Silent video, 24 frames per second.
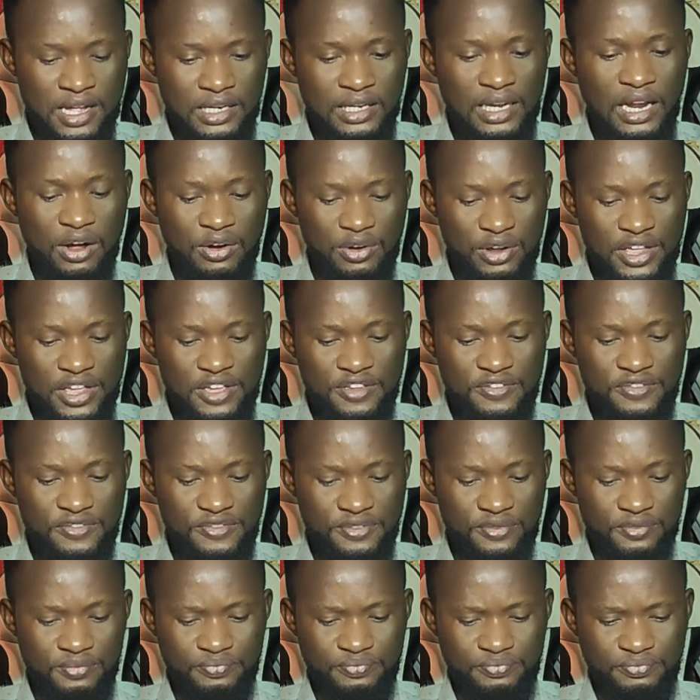Now,
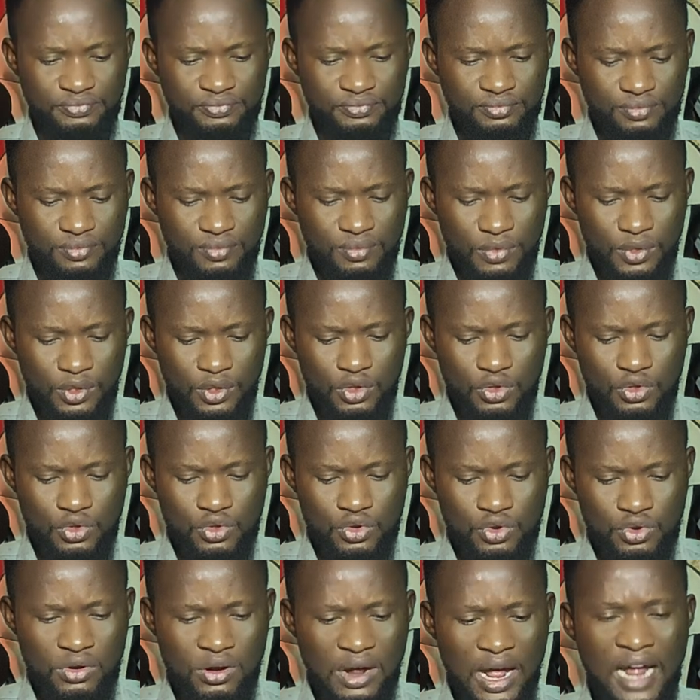if
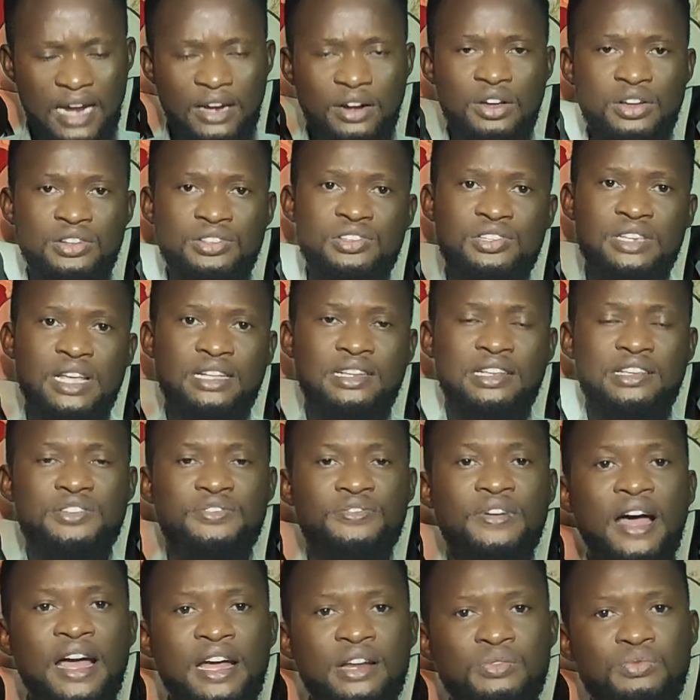you are not
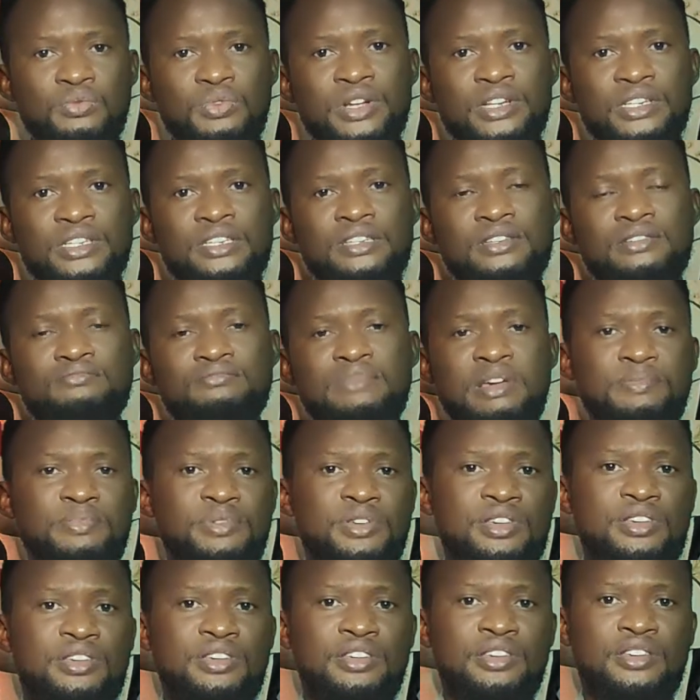satisfied with,
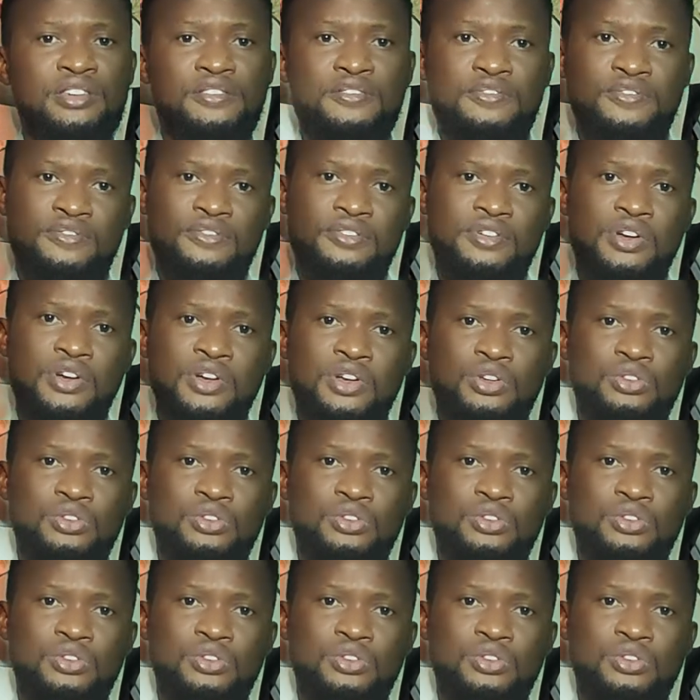maybe if